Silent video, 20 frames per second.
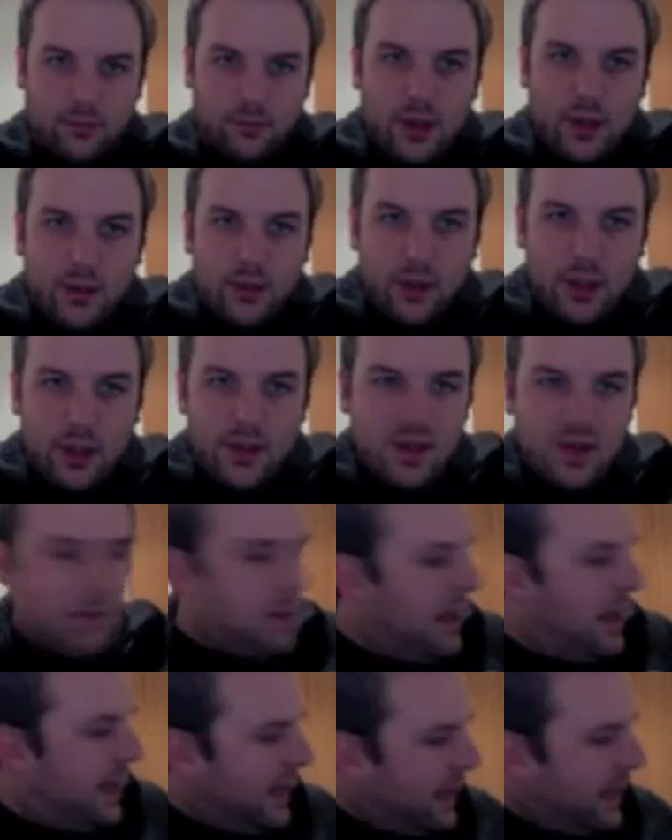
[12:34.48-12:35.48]
So I can jump
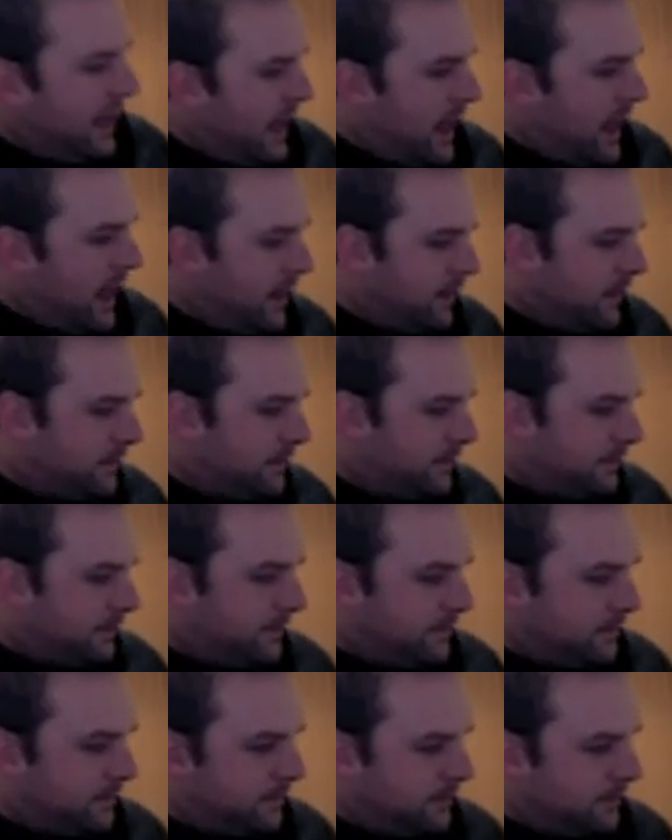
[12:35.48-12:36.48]
out of here now.
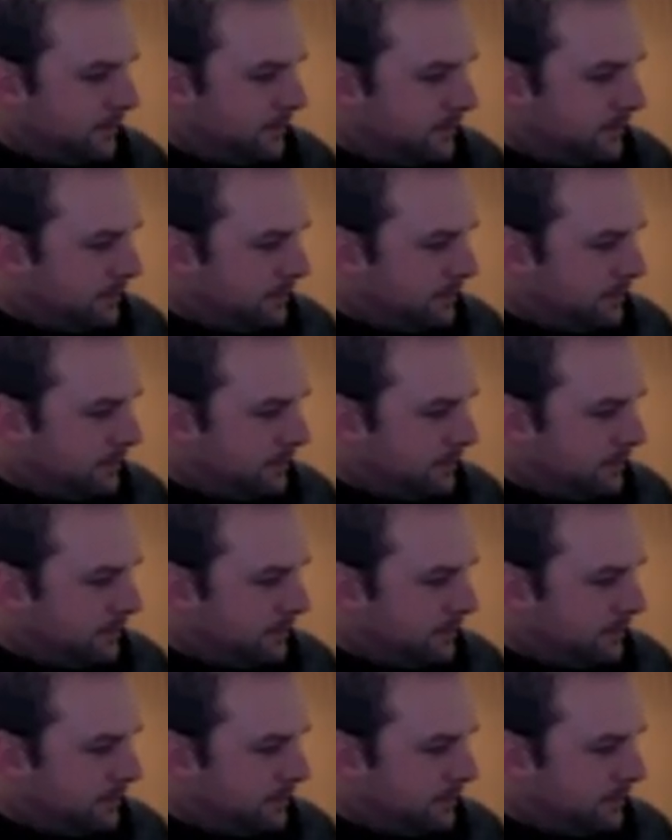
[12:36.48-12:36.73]
So